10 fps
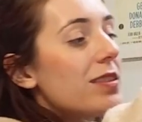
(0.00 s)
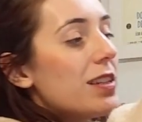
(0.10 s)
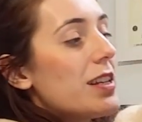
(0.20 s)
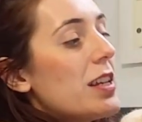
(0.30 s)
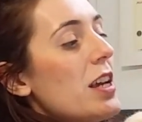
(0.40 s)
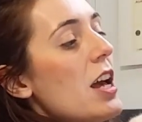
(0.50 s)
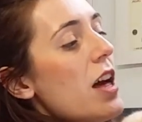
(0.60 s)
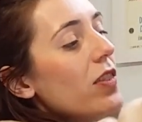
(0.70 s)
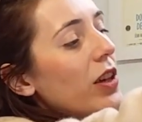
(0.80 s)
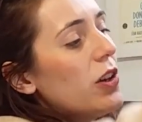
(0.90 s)
in.
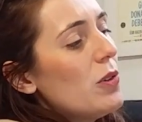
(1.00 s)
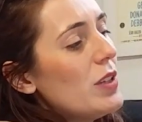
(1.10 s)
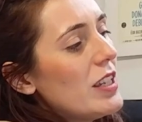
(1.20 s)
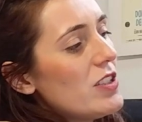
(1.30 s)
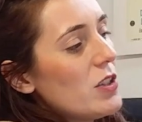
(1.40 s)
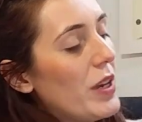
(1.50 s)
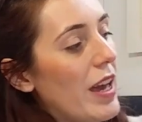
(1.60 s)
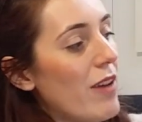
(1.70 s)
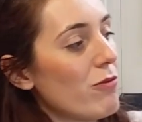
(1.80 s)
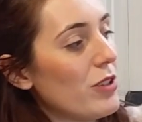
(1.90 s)
The only issue I
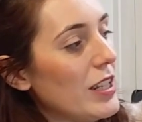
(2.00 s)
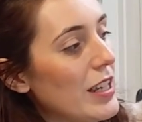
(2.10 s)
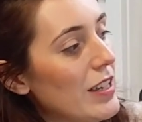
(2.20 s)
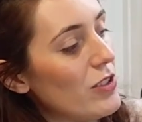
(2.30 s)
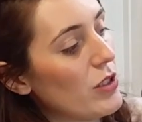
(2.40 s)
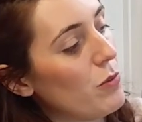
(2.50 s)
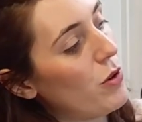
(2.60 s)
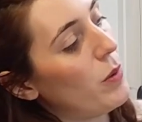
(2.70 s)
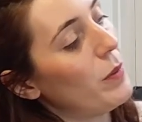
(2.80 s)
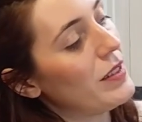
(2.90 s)
have really is, you can
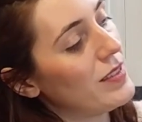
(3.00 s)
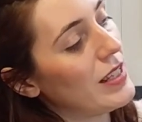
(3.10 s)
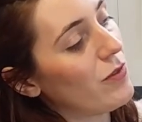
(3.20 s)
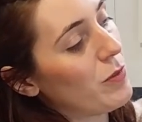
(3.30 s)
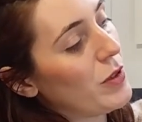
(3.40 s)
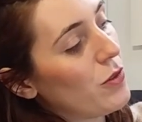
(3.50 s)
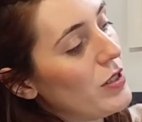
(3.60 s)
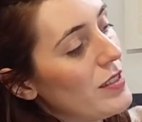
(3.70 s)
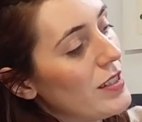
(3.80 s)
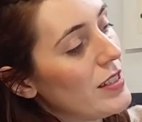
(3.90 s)
probably see from the
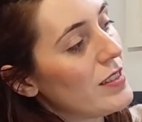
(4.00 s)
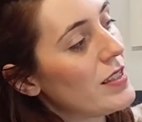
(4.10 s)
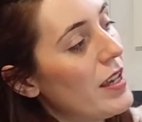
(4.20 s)
creases,